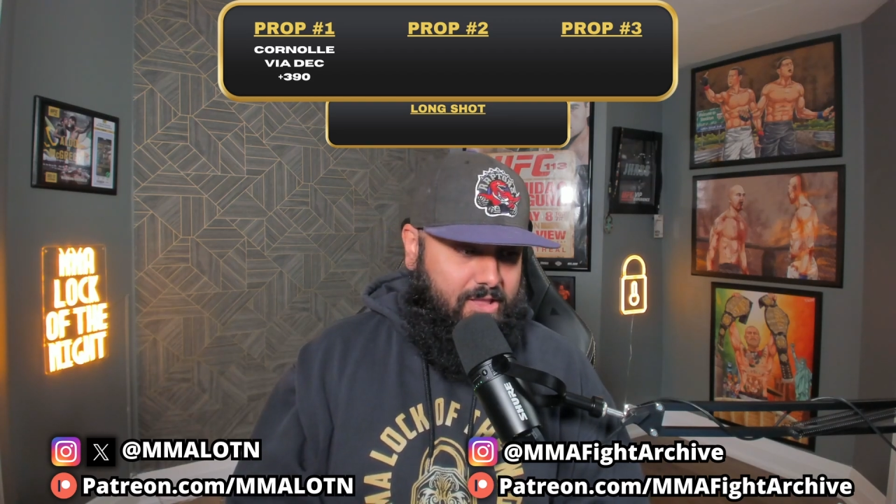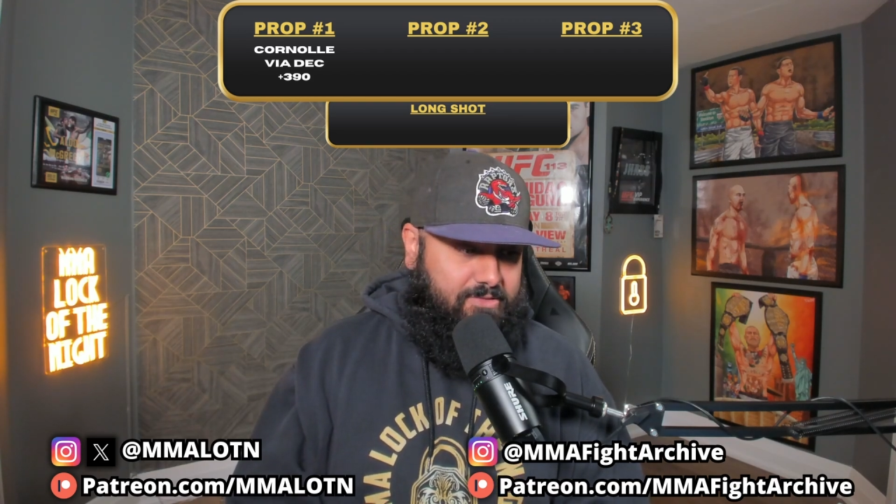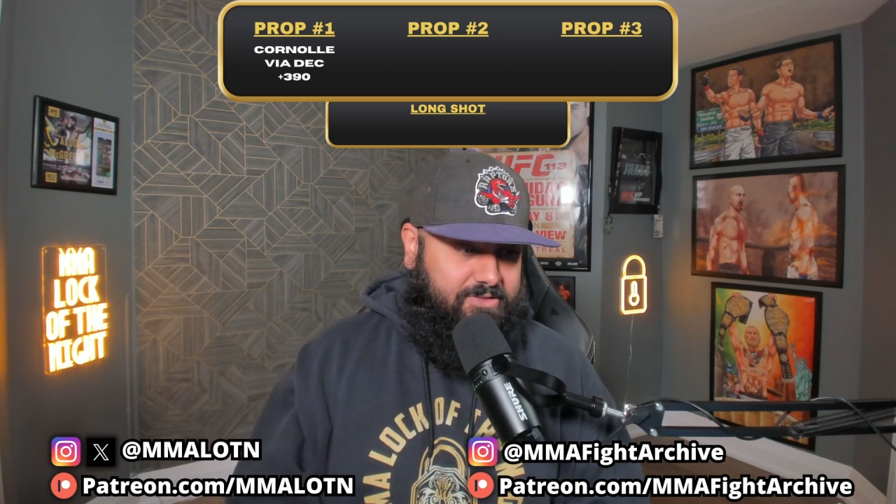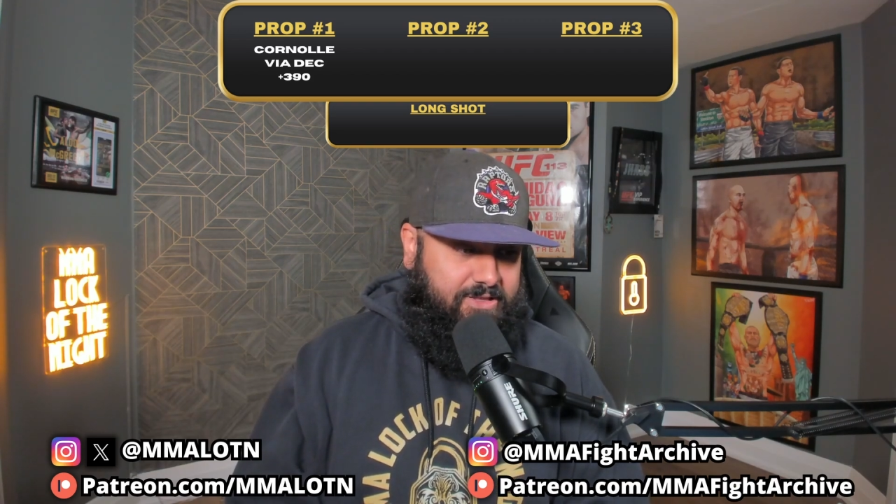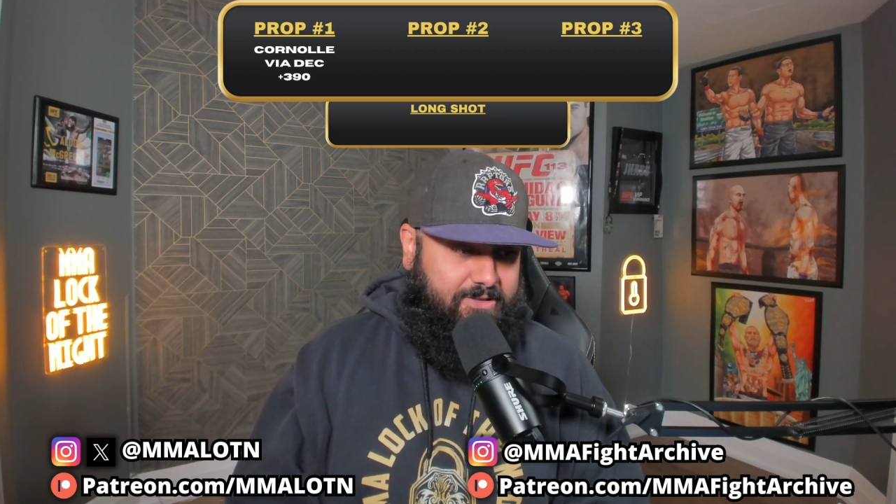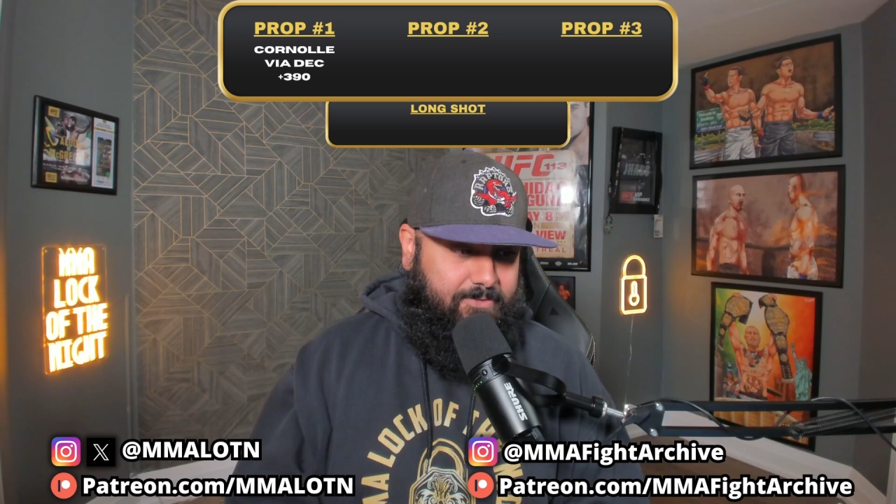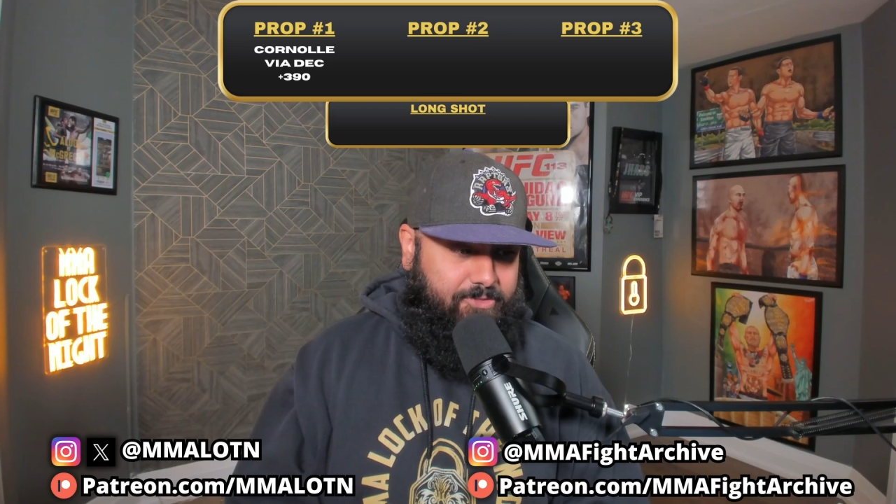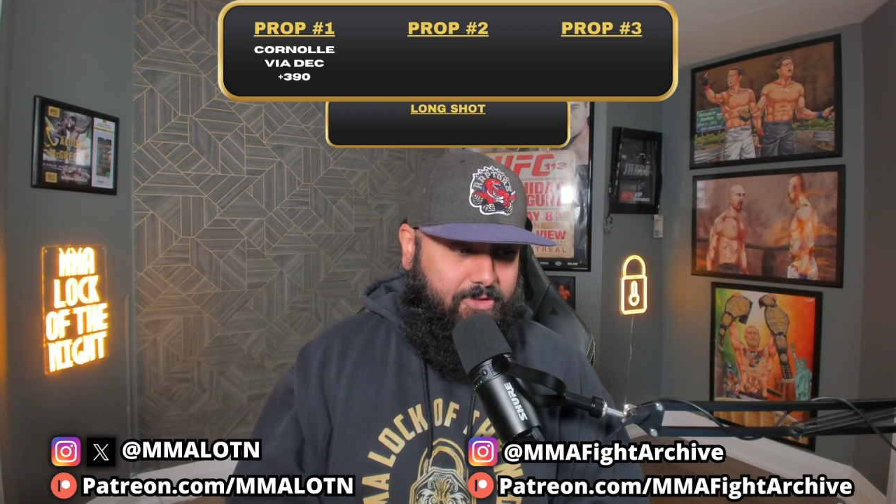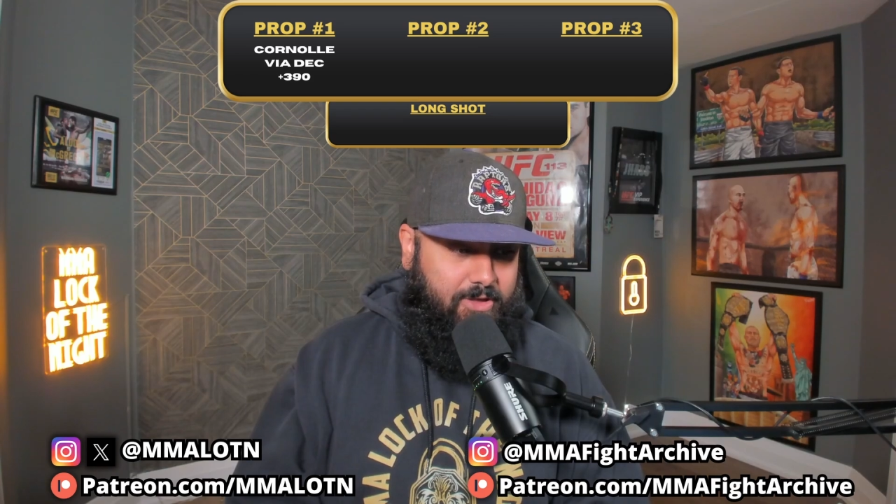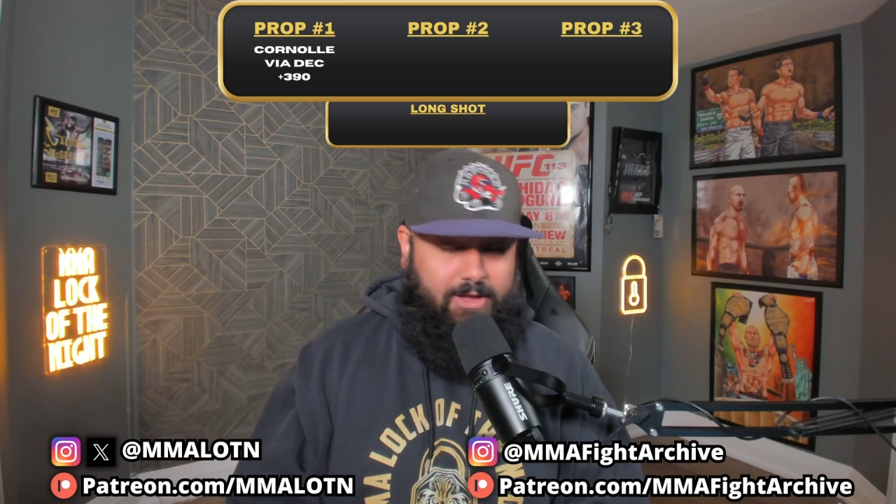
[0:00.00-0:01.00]
The
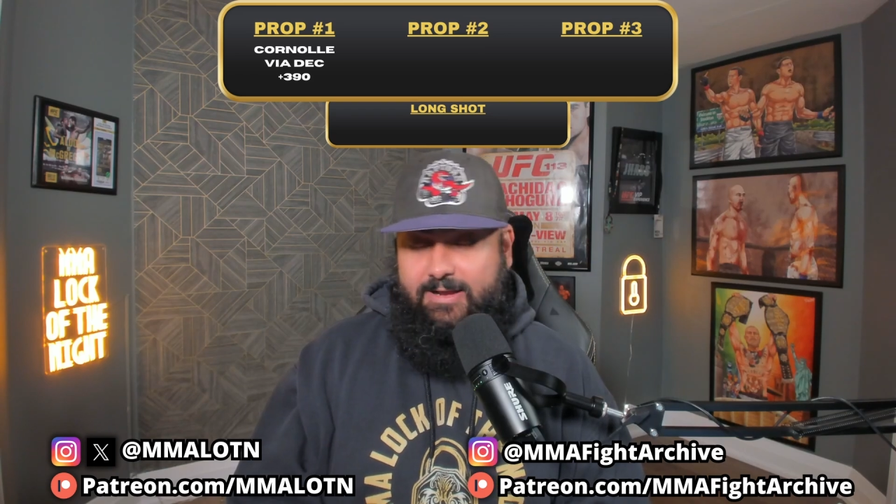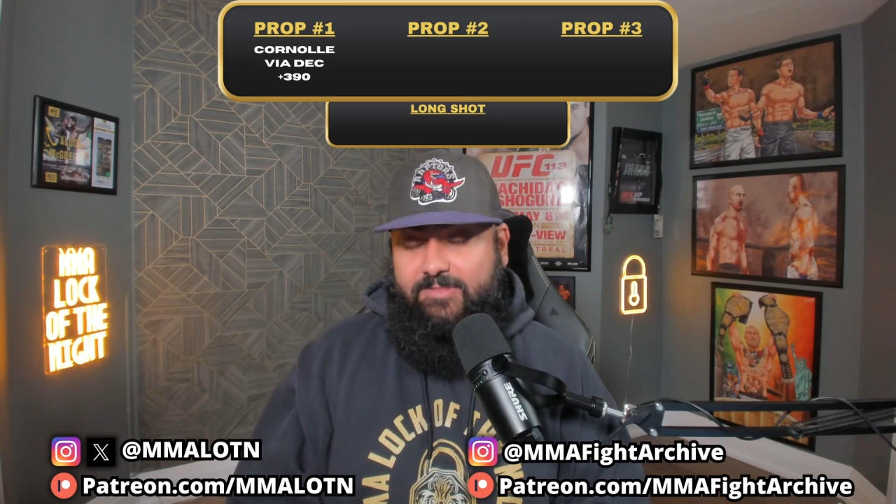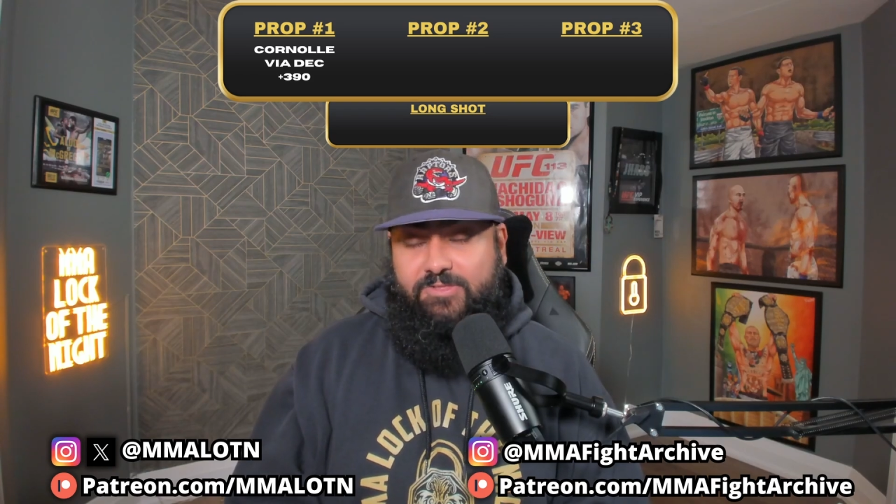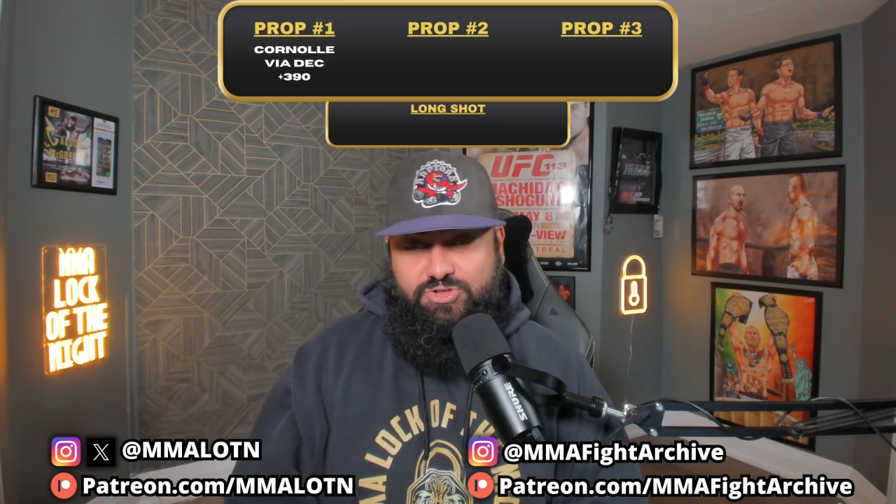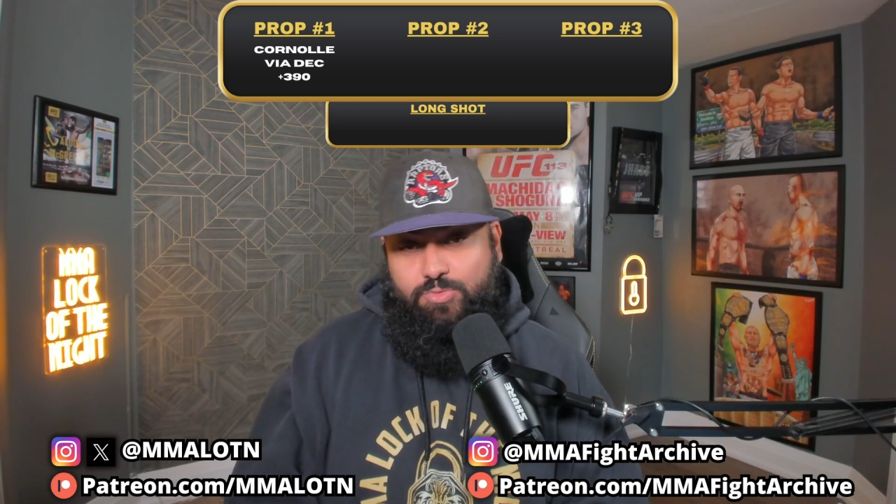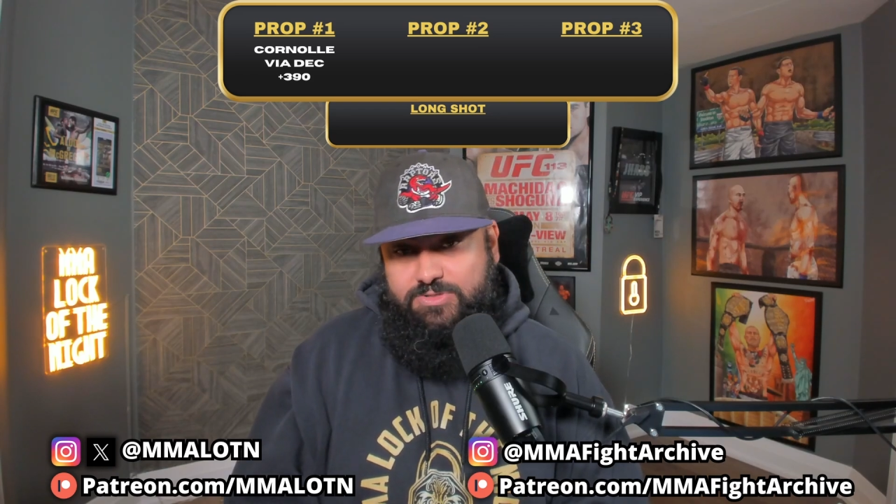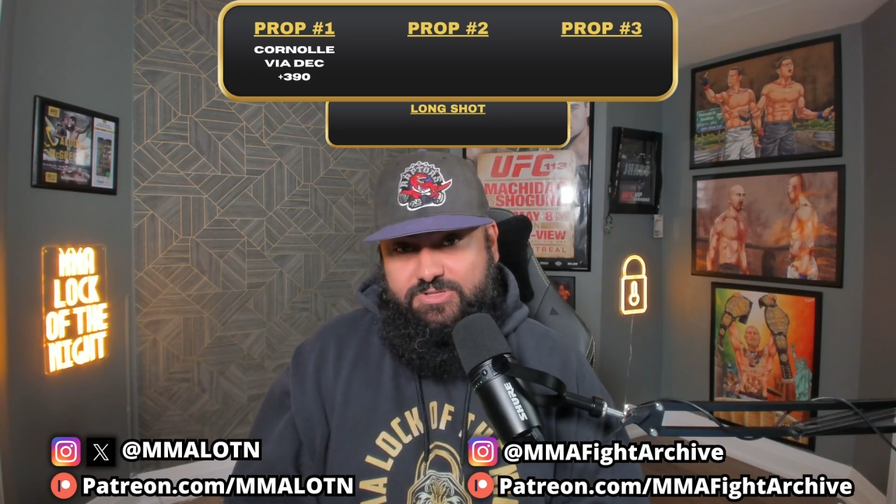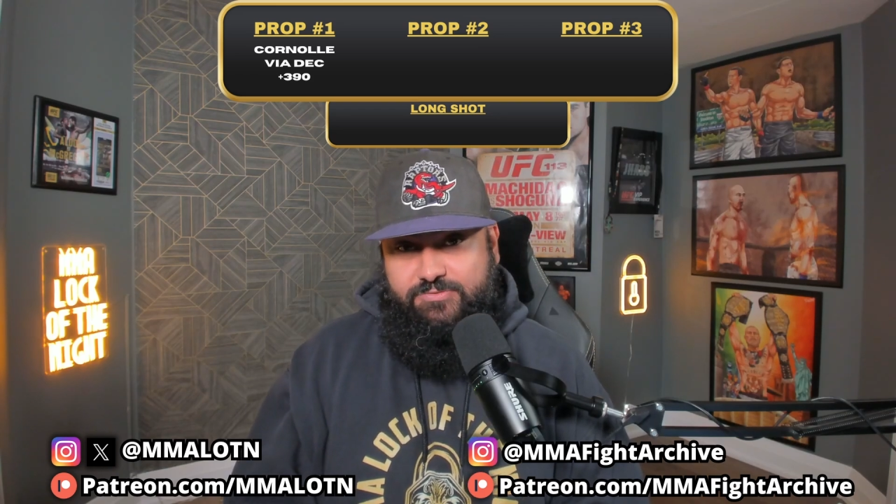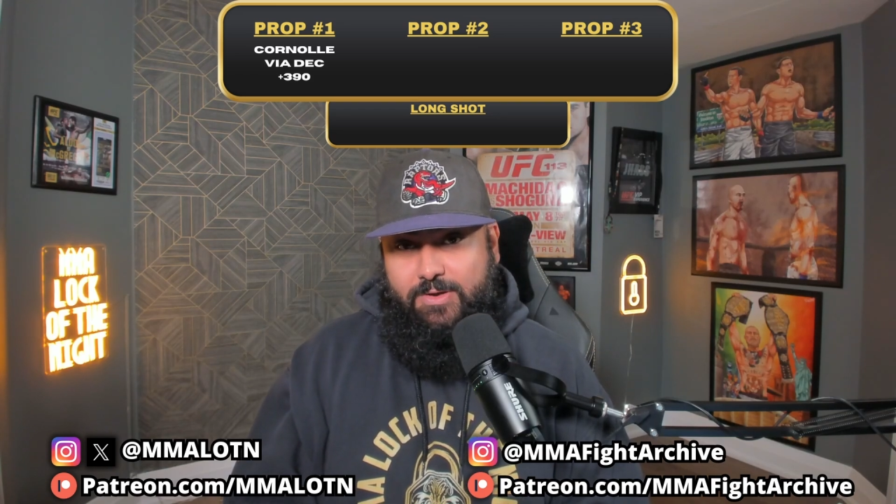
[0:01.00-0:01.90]
uh, and I think she wins this